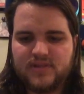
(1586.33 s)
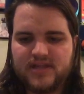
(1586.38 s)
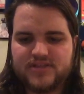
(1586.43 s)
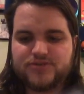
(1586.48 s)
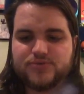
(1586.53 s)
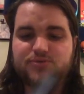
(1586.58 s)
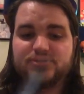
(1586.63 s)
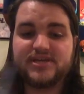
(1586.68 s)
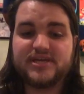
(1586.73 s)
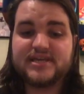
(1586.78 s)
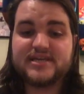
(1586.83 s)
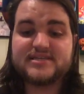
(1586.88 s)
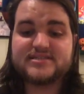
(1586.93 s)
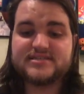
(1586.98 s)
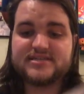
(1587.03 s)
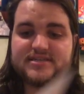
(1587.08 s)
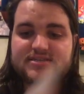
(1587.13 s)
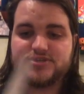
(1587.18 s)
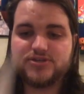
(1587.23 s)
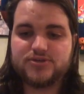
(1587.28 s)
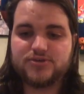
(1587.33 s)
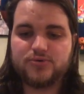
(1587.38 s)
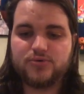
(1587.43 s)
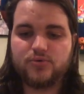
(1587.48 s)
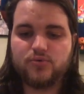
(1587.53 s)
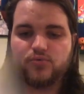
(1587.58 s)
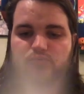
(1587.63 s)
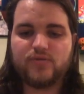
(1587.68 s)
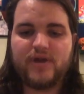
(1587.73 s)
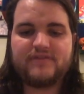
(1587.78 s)
really easy
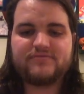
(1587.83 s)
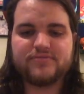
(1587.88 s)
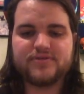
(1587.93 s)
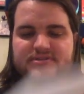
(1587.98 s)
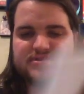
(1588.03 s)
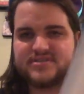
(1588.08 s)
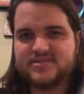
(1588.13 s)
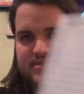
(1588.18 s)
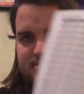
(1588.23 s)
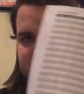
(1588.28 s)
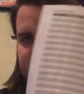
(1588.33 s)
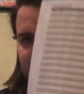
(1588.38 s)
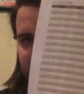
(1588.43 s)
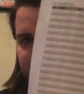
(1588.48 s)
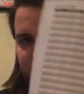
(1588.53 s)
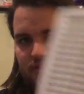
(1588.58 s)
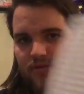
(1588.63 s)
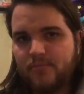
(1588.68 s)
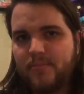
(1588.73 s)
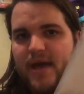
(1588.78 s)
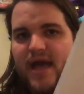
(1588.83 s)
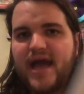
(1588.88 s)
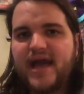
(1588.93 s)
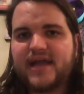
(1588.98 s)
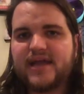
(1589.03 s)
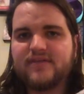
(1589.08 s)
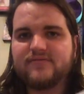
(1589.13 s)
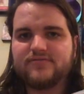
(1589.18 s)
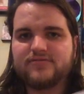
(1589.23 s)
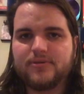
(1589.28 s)
to reference the stuff in the back
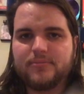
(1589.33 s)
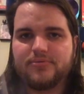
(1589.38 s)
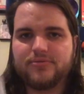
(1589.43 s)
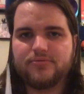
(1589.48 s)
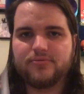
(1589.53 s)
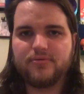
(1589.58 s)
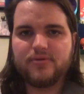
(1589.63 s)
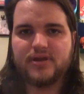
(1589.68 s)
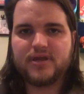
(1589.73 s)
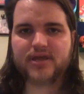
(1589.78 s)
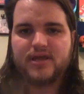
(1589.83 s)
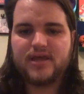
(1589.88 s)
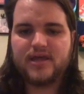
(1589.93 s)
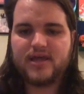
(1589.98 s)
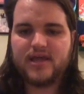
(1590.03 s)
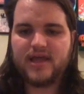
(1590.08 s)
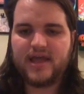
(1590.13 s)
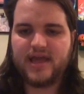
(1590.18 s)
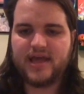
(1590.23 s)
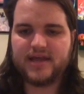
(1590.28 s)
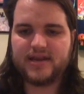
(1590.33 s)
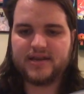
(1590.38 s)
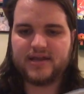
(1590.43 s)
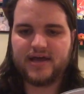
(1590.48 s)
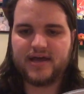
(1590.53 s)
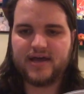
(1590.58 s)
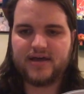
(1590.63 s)
and flip through it and